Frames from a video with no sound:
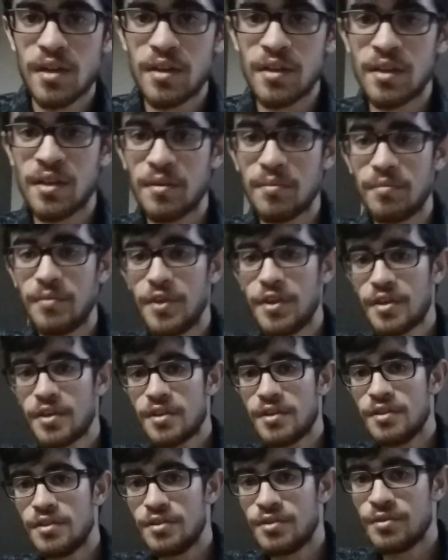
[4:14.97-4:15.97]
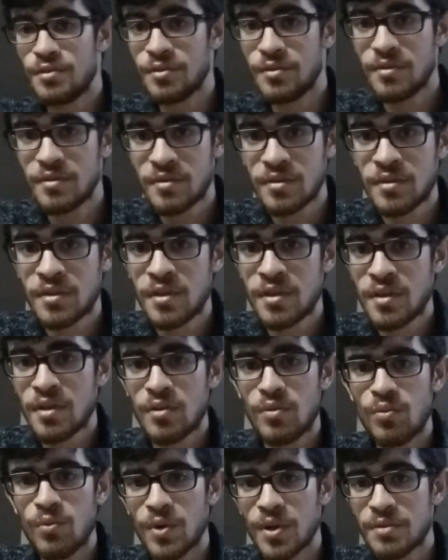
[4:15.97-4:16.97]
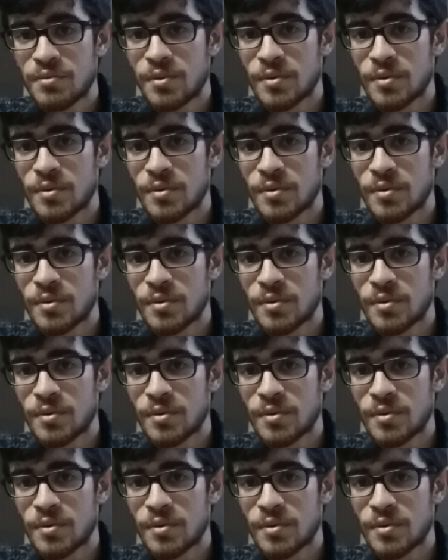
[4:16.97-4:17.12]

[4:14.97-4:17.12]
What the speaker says: You can do 1